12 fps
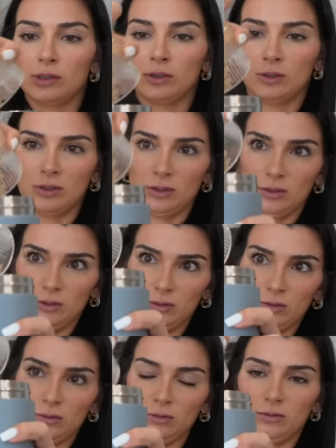
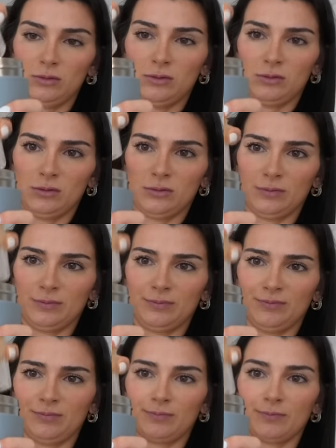
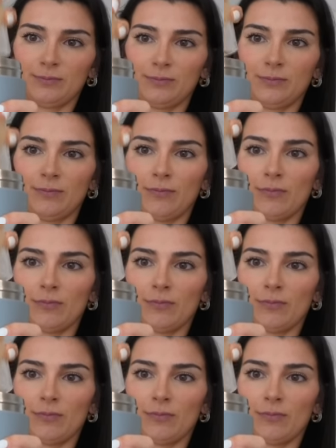Nobody speaks.